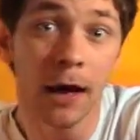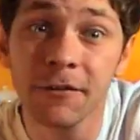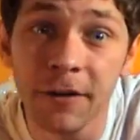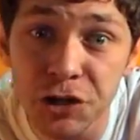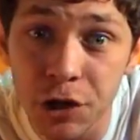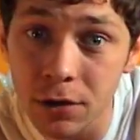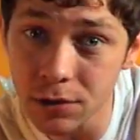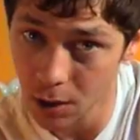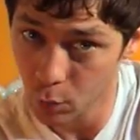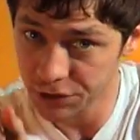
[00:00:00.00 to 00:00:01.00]
Any French
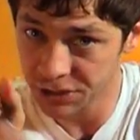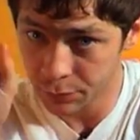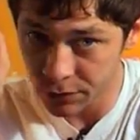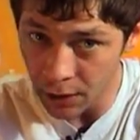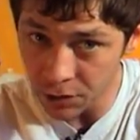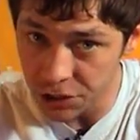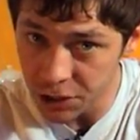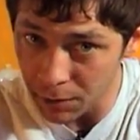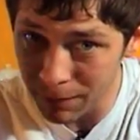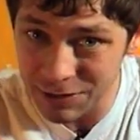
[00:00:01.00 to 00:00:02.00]
girls wishing to indulge a
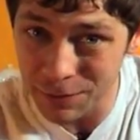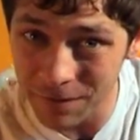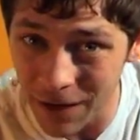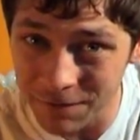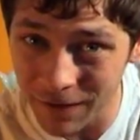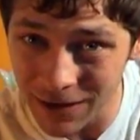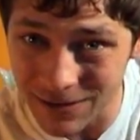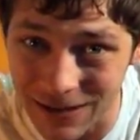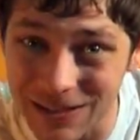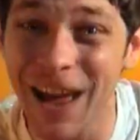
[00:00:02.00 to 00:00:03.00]
young man's pathetic
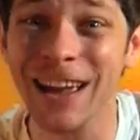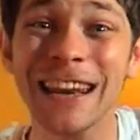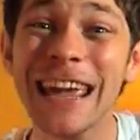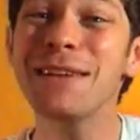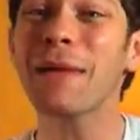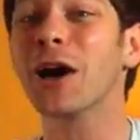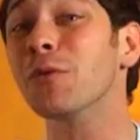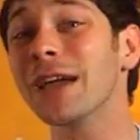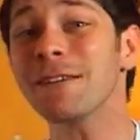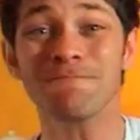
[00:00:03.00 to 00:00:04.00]
fantasies can
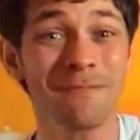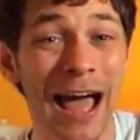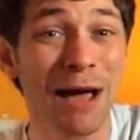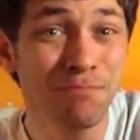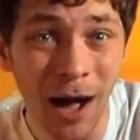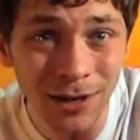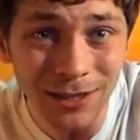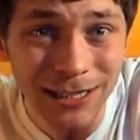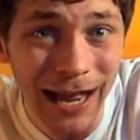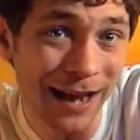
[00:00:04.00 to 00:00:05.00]
email me at
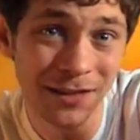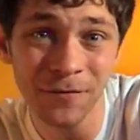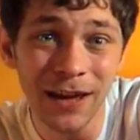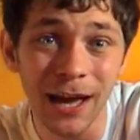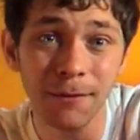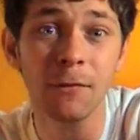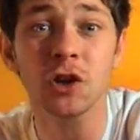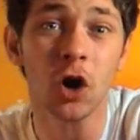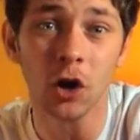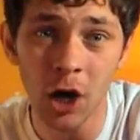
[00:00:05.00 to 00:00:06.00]

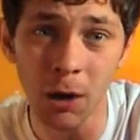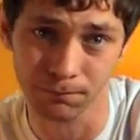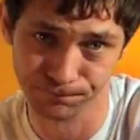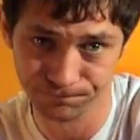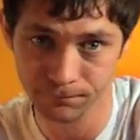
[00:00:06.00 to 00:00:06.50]
punk@thevicar.com.